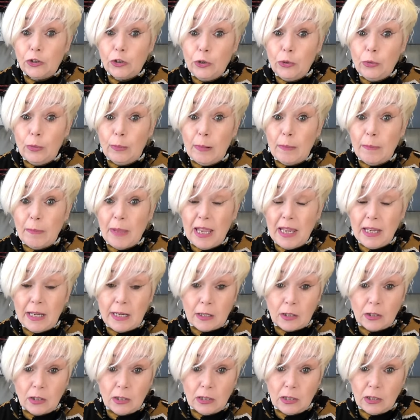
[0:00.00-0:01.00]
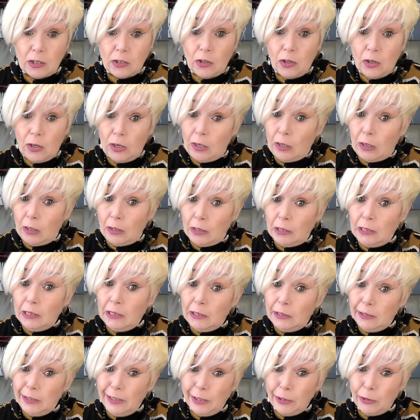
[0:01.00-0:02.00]
to make,
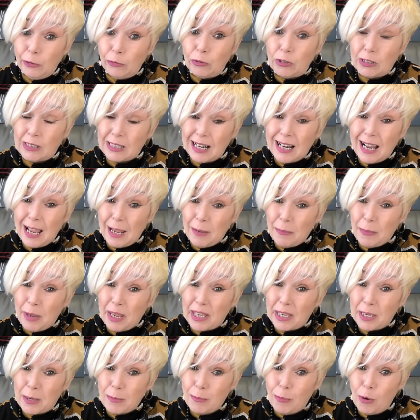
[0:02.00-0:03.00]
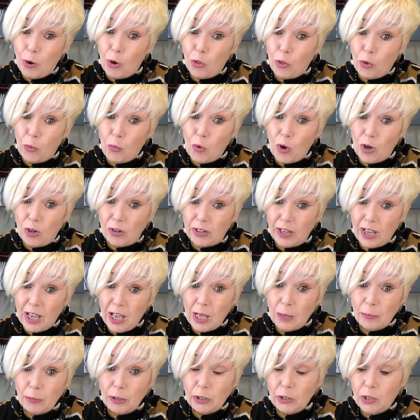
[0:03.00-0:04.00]
you know, because I like making more than one
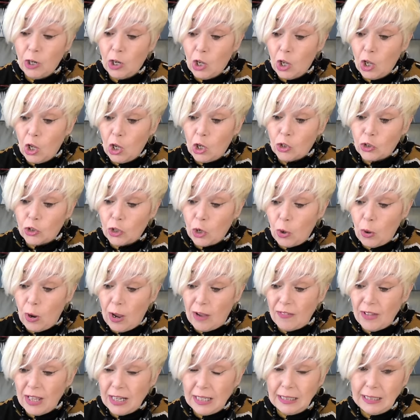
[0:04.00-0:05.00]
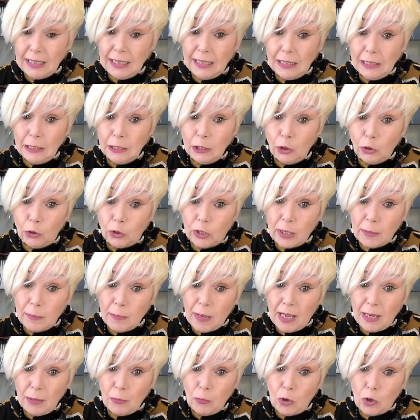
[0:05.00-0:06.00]
garment. So I've had a little look
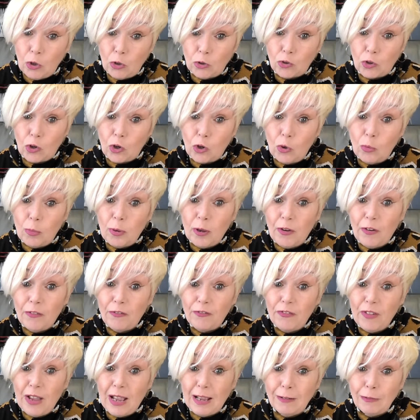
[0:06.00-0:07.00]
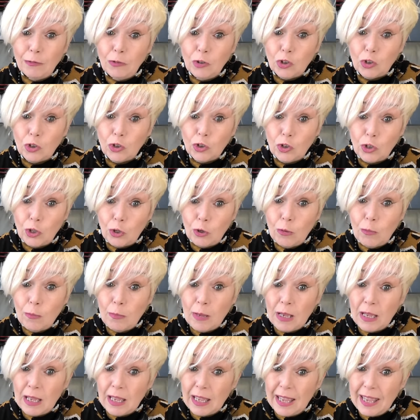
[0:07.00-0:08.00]
in my wardrobe, found
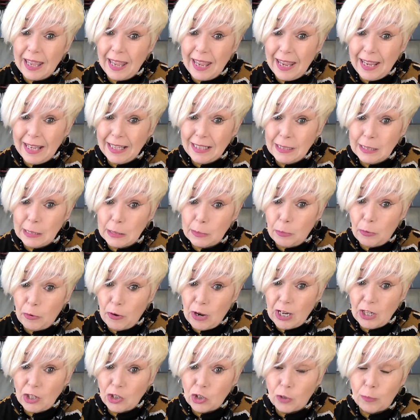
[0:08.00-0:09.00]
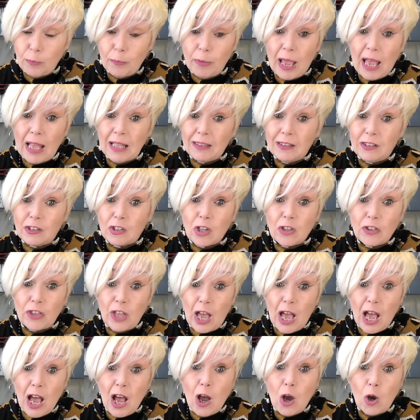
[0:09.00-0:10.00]
some inspiration patterns
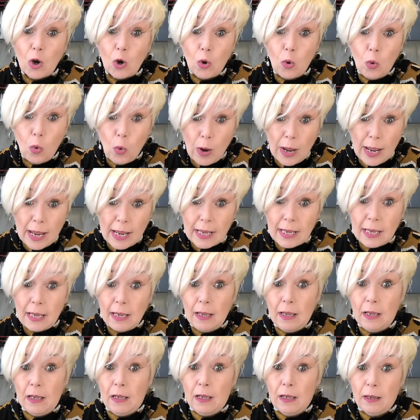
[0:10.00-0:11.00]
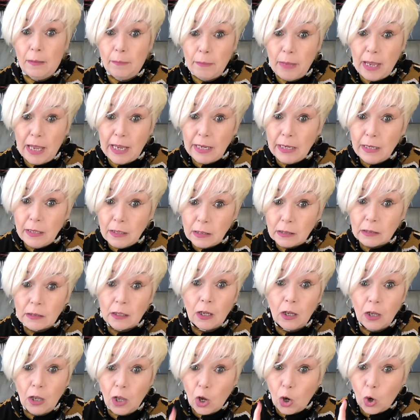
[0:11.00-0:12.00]
that are quick
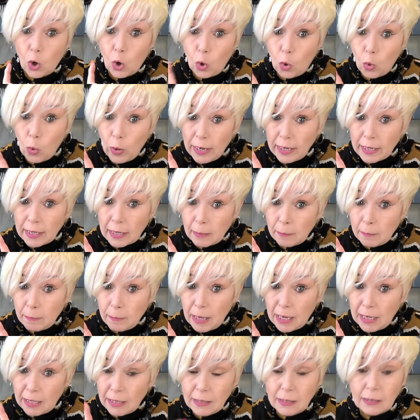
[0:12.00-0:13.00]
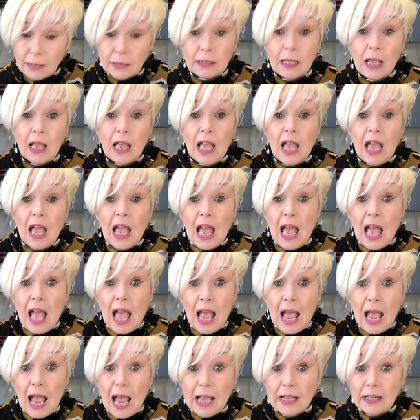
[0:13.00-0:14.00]
makes, quick makes.
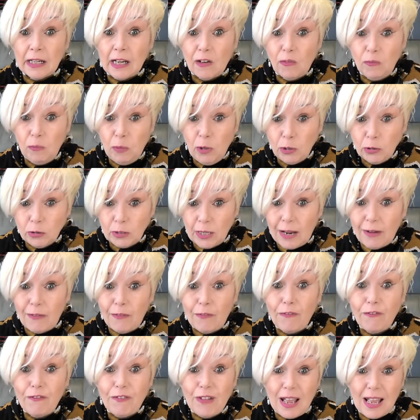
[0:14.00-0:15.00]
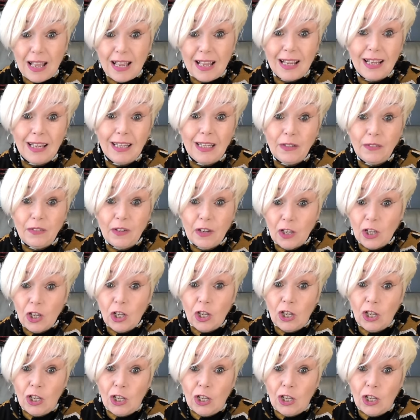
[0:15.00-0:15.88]
And I've pulled out five